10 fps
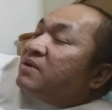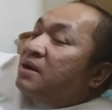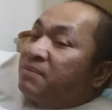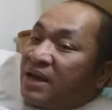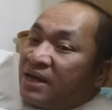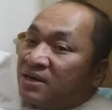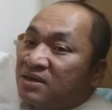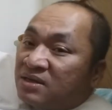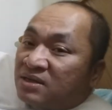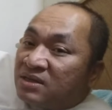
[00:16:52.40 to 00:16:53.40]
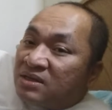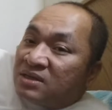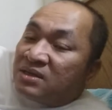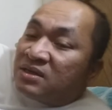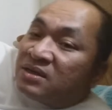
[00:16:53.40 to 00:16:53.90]
become matter.
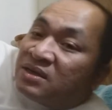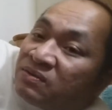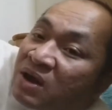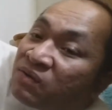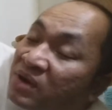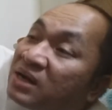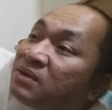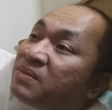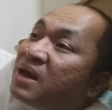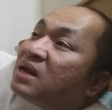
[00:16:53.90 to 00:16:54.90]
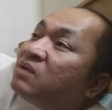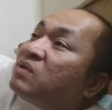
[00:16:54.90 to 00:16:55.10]
What really matter,